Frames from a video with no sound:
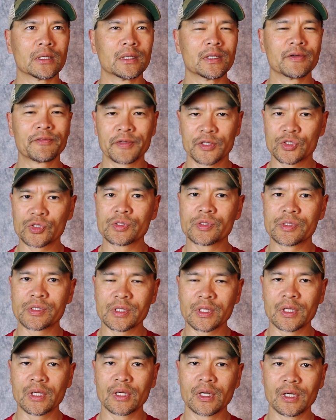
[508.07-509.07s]

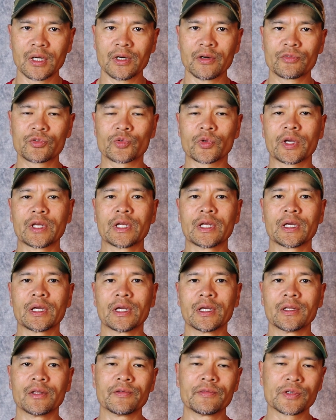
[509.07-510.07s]
efficiency of training
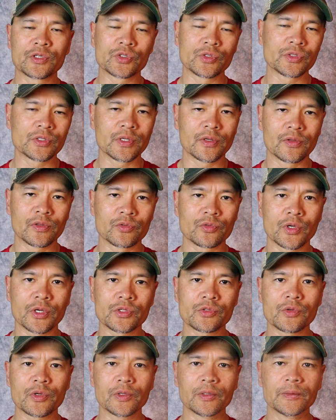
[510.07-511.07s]
and the efficiency of the draw
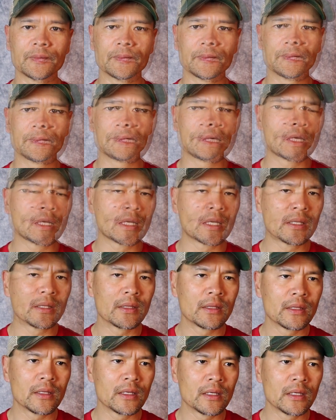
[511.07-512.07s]
stroke.
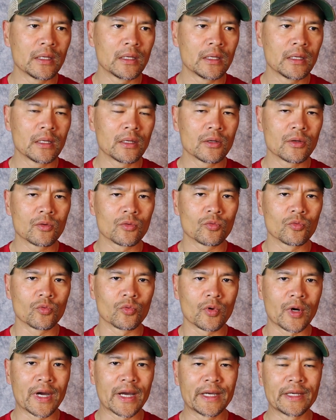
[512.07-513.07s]
Getting the
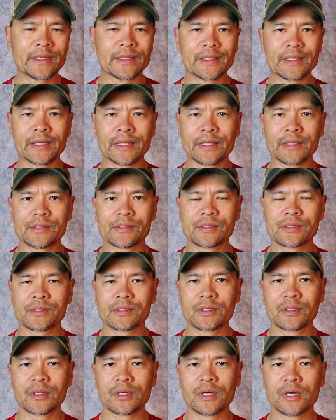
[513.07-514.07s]
ride heights
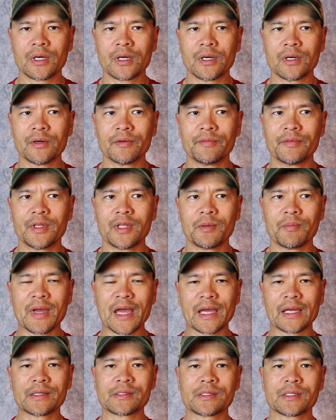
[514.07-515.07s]
of the
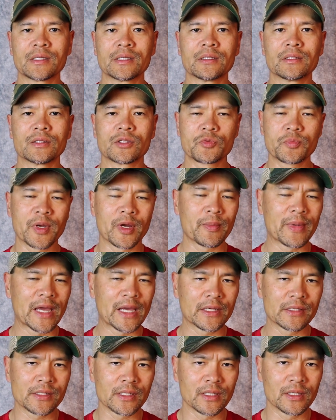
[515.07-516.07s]
magazine, the spare
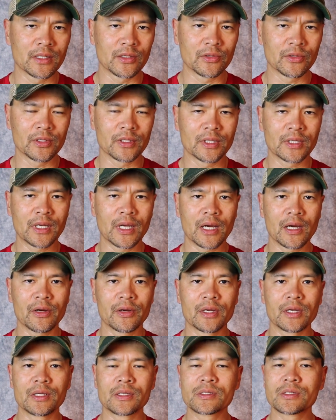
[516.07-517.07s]
magazine that you're going to
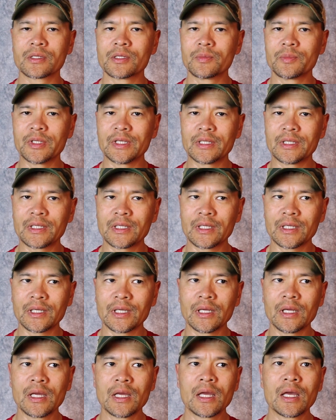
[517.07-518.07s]
carry, is going to be
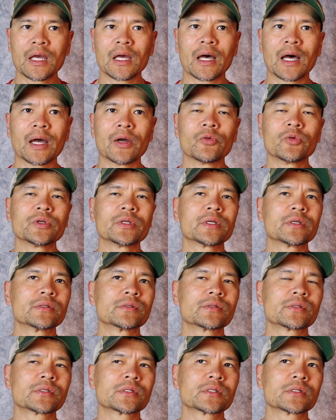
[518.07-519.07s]
key. I would
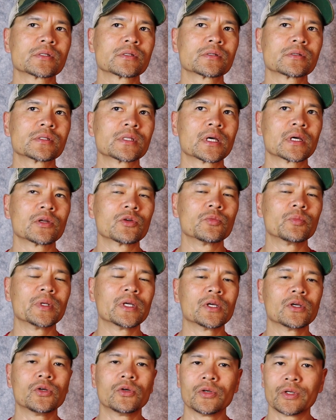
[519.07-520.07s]
consider that it would
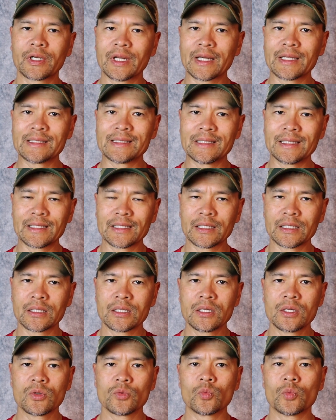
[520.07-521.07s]
be a good idea
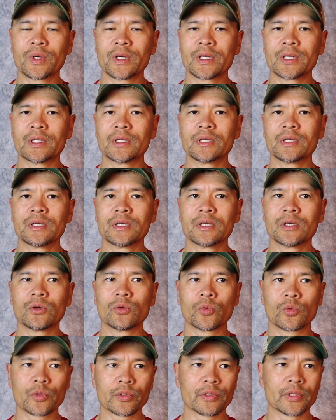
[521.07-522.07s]
when
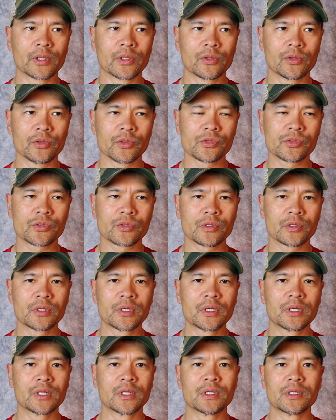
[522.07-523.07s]
ordering a holster
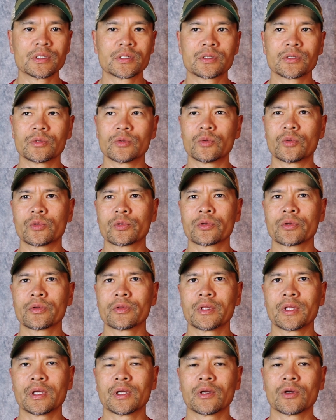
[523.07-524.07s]
is to order
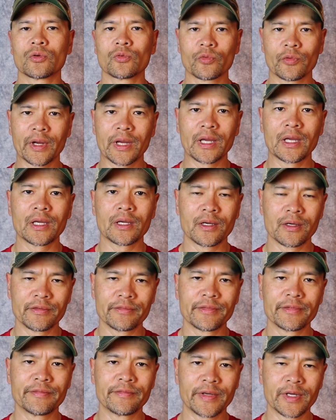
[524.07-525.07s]
the array
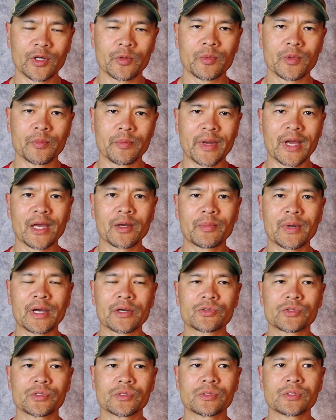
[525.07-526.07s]
of available mag
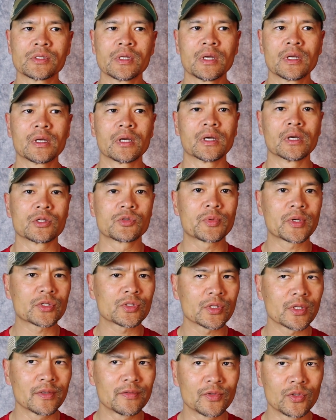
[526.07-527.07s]
pouches,
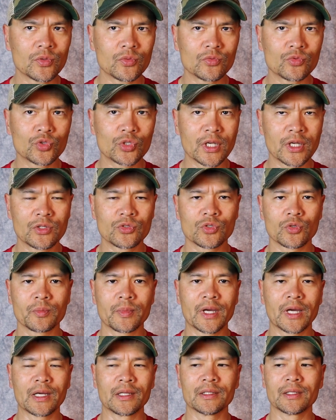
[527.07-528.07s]
especially if you change your
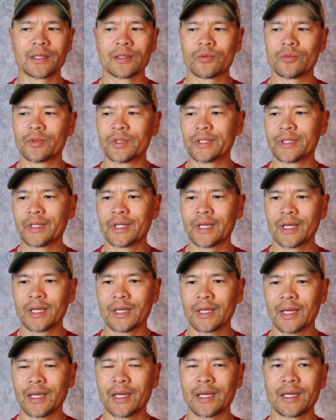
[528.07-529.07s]
mind, like one
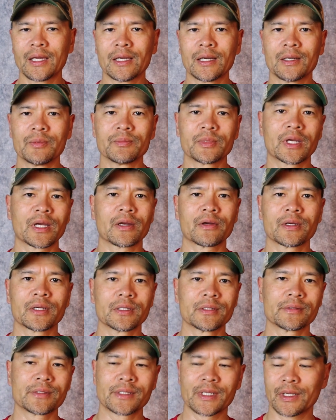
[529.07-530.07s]
day, hey, I'm
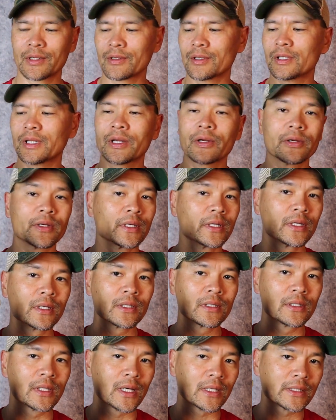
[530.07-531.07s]
carrying, say you're carrying
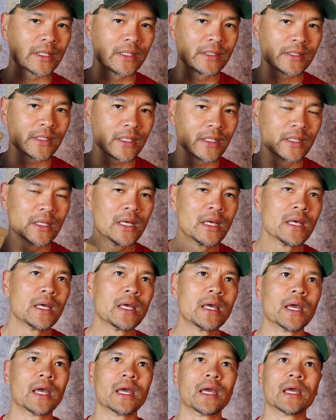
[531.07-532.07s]
a Glock 19,
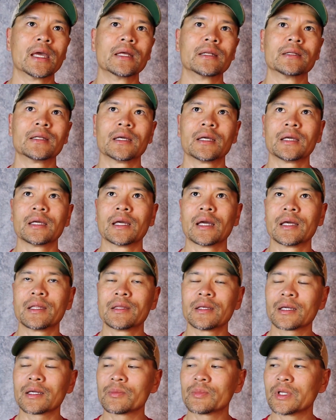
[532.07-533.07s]
and hey, I
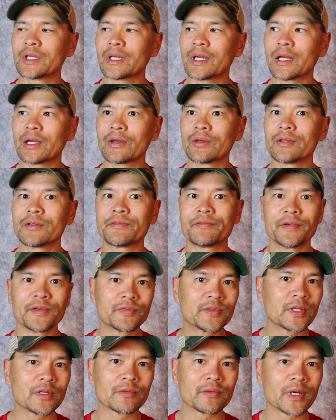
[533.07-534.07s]
think I'm going to carry the
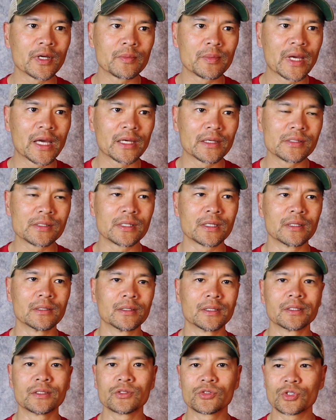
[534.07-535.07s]
15-round magazine.
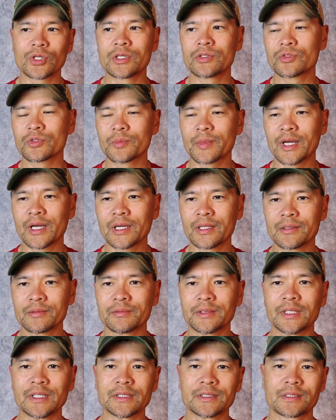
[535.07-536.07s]
Then you change your mind.
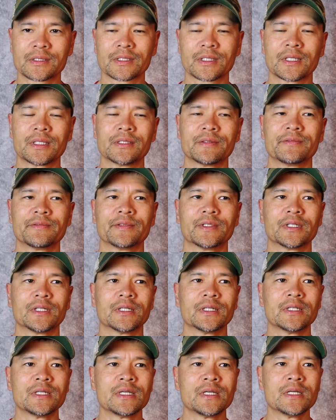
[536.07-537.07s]
Well, it's kind of
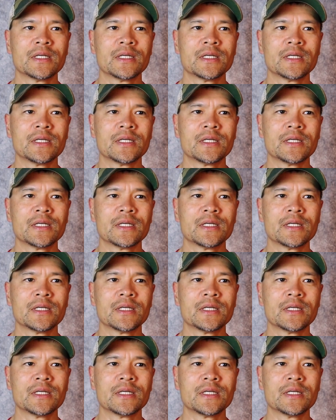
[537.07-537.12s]
a